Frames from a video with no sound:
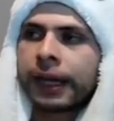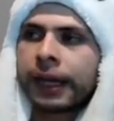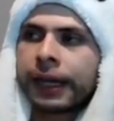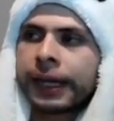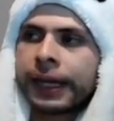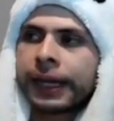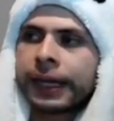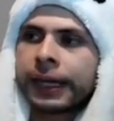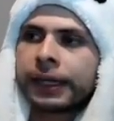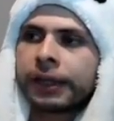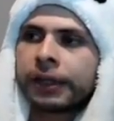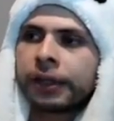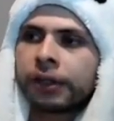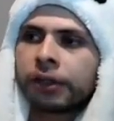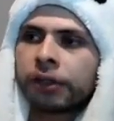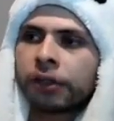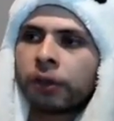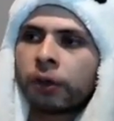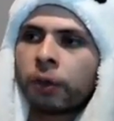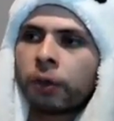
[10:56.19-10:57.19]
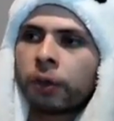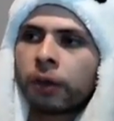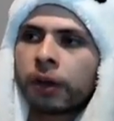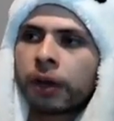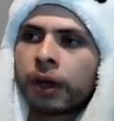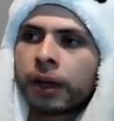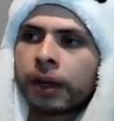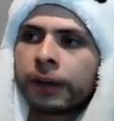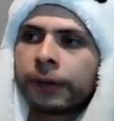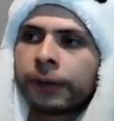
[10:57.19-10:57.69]
in
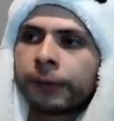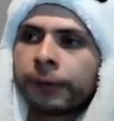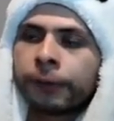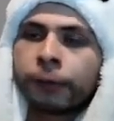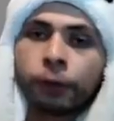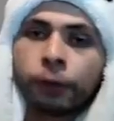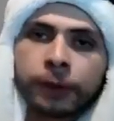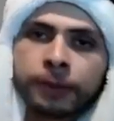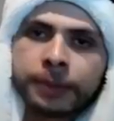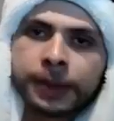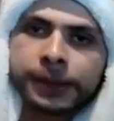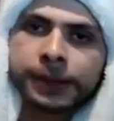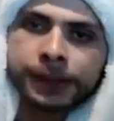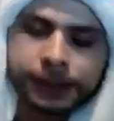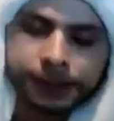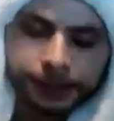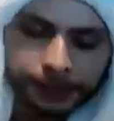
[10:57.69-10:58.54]
your for your business.